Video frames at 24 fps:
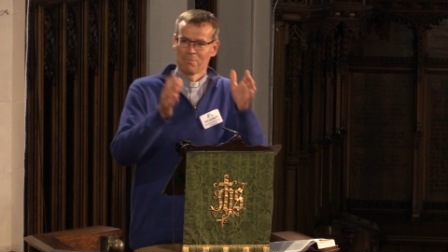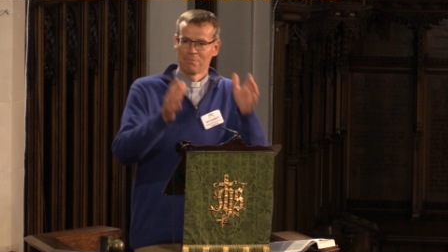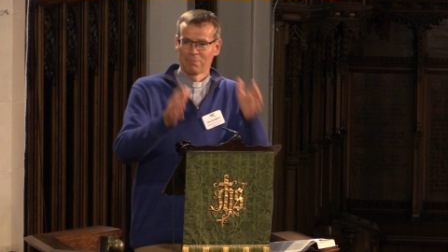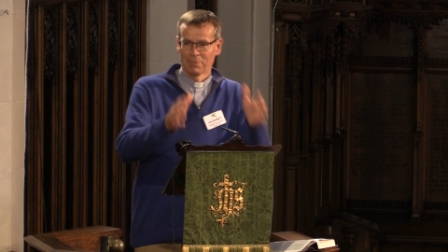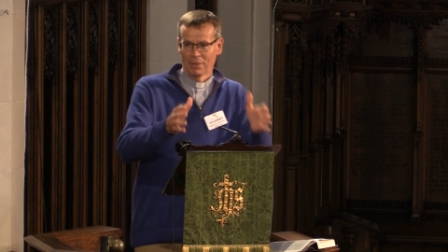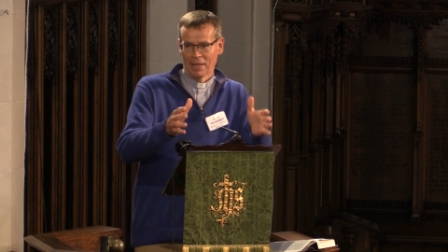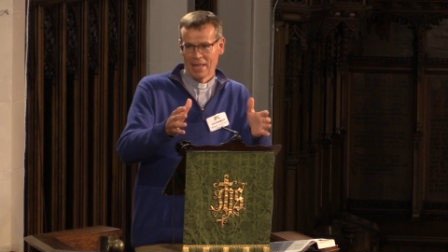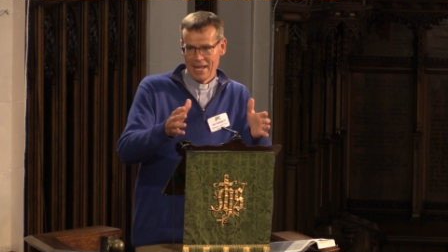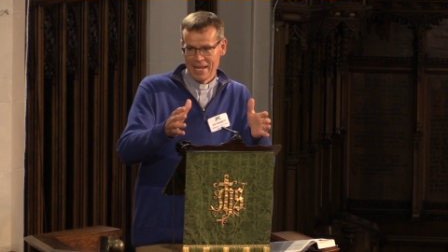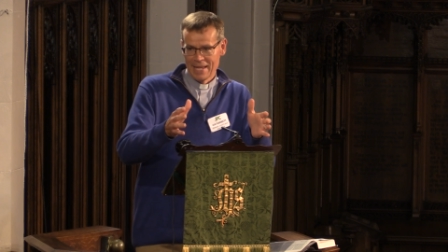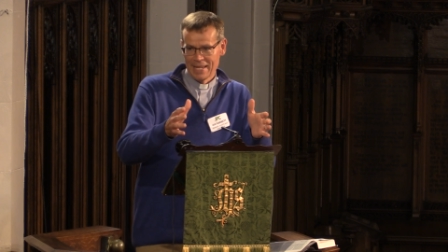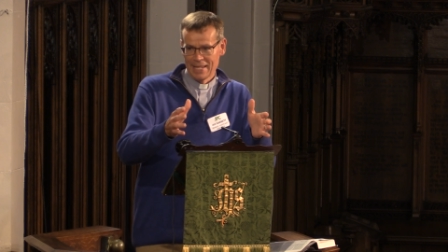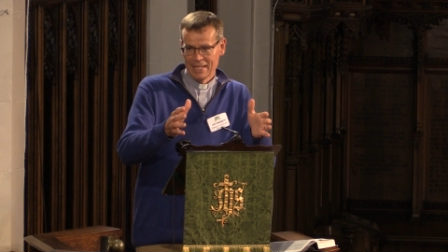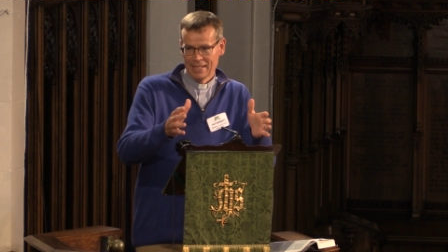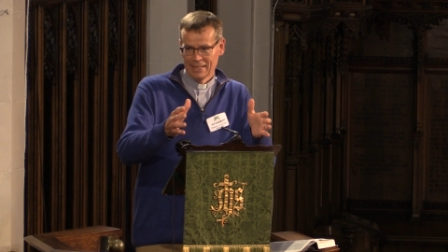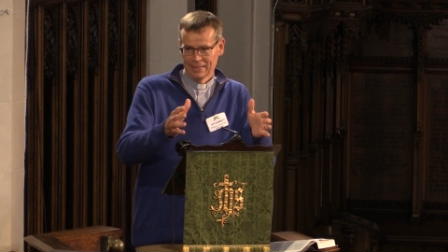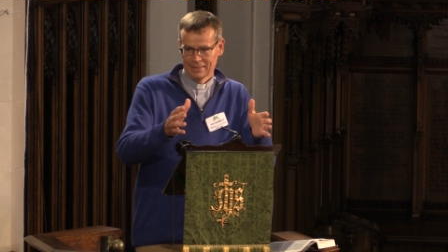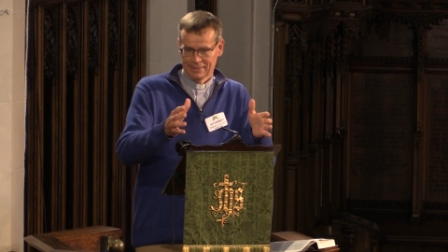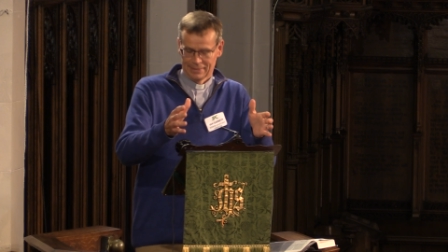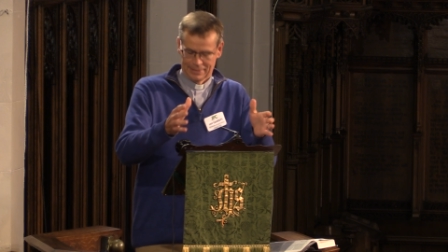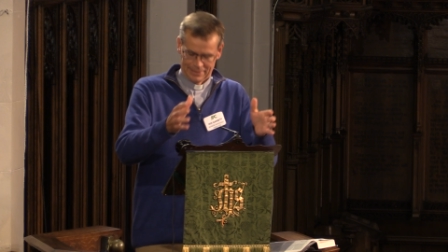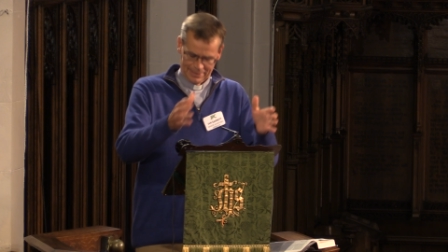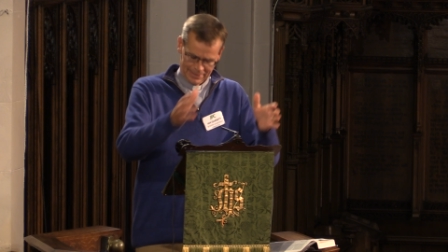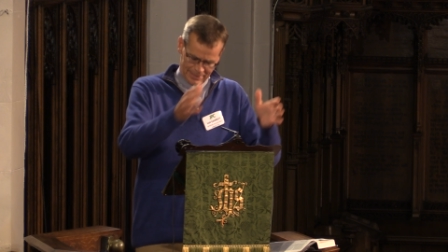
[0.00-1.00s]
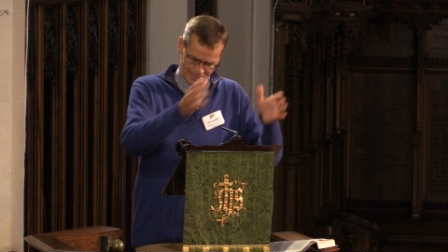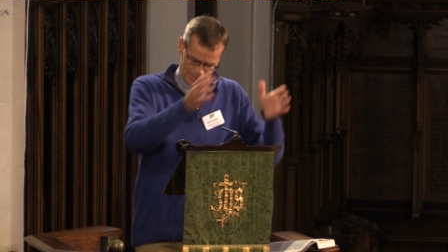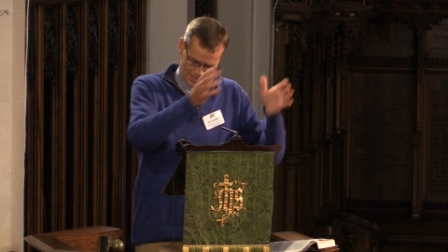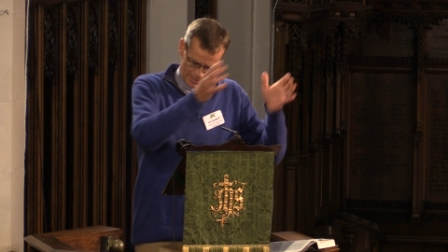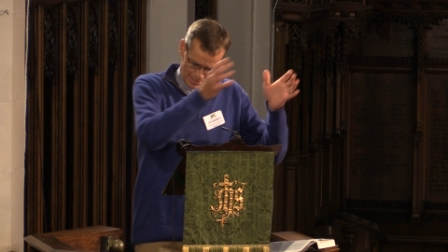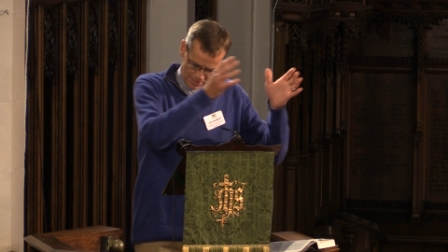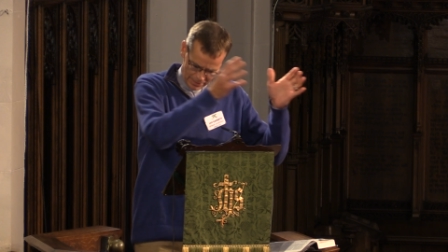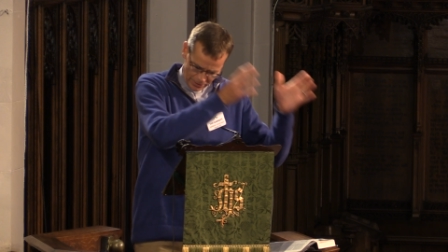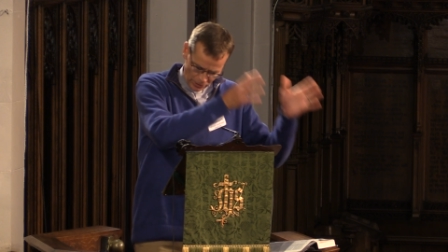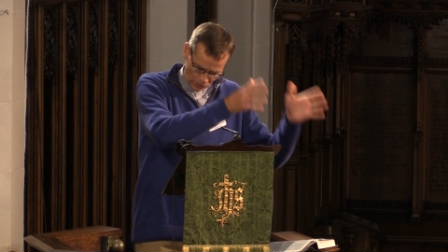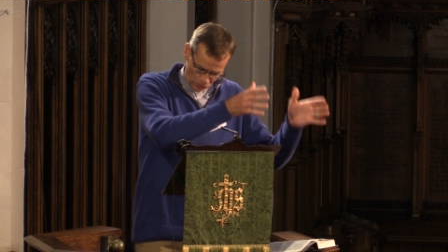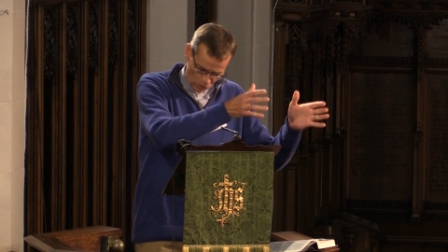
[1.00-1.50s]
play,
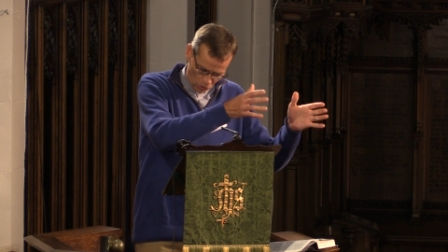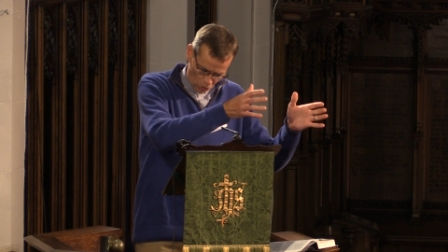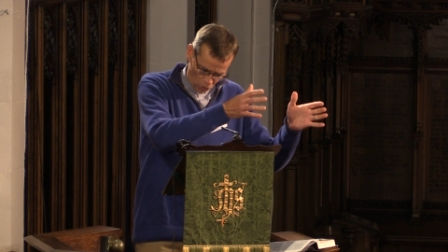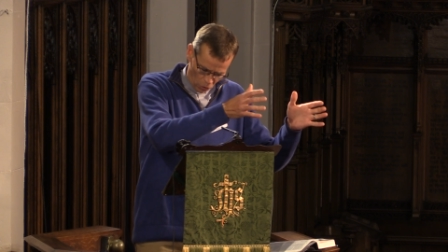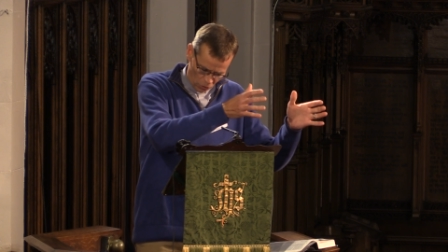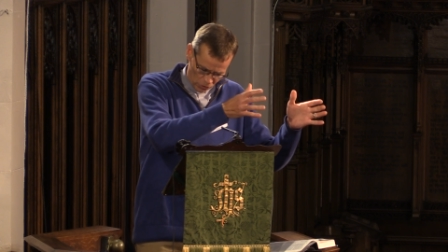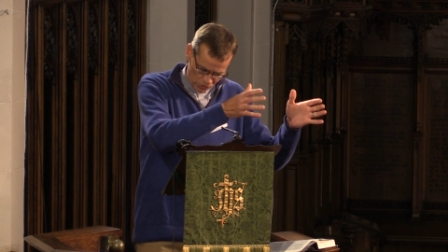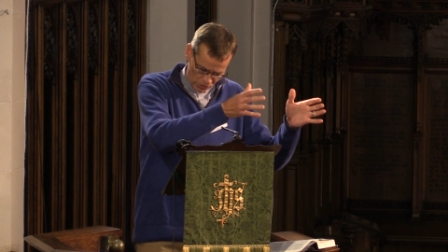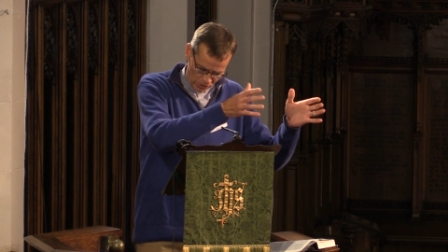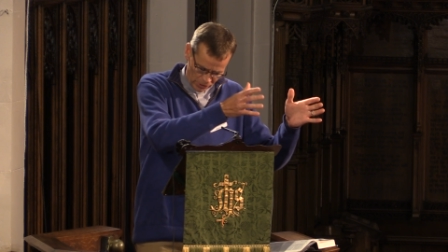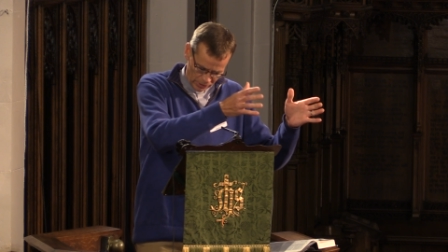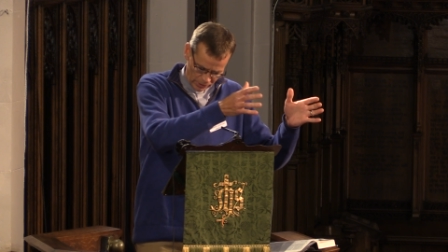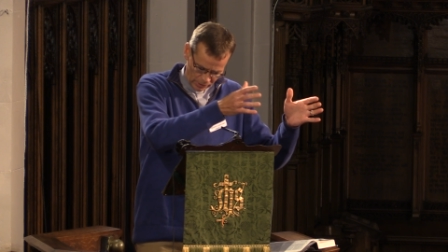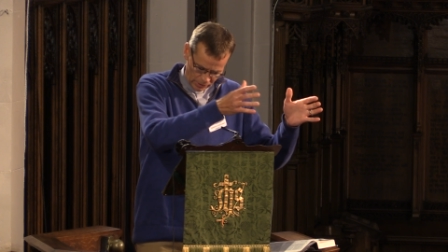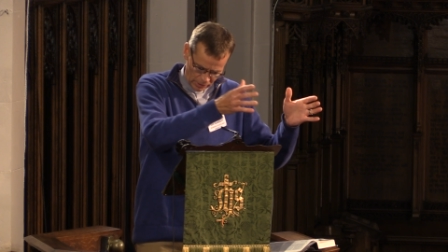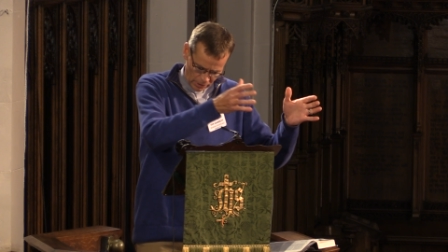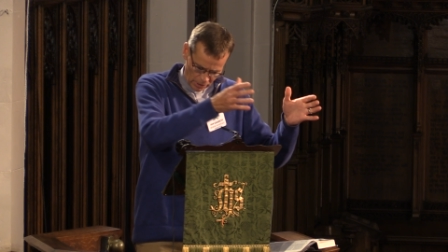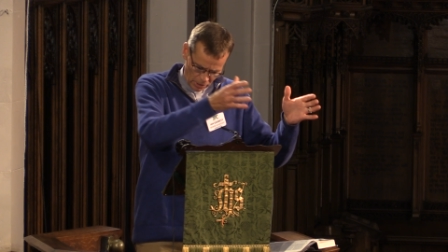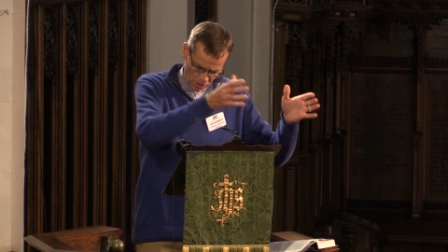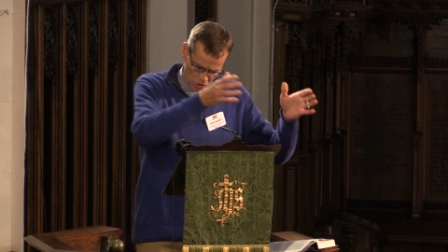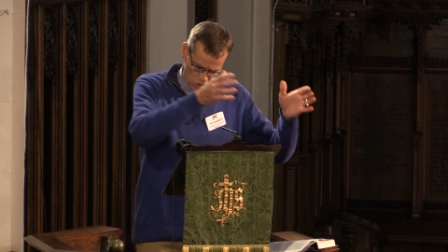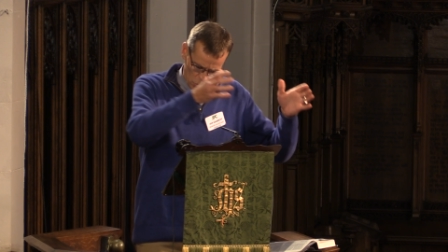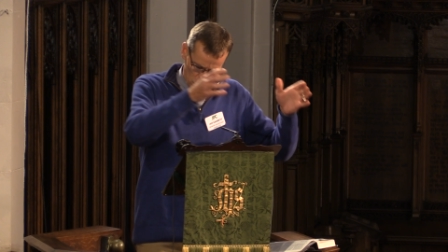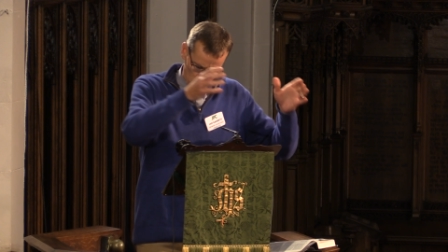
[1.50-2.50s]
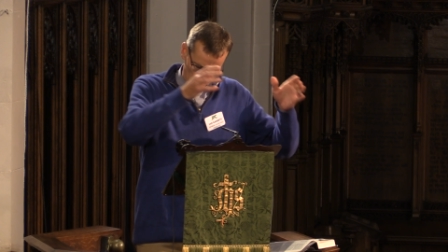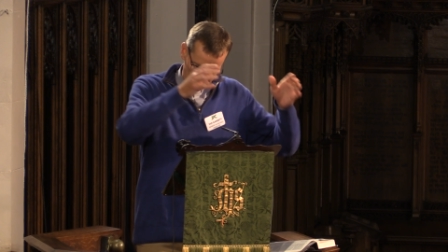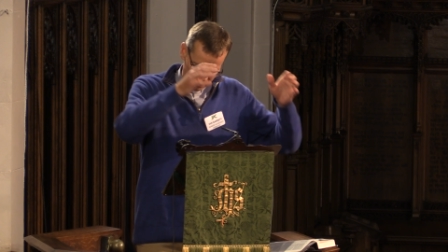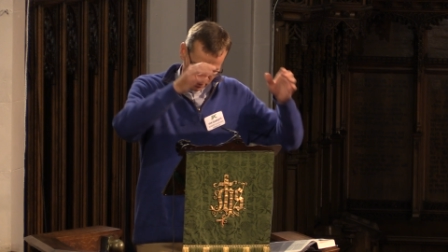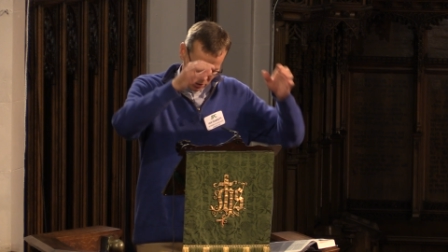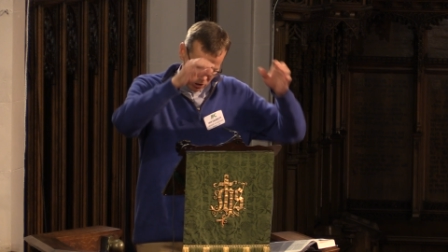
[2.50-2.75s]
the lot, should be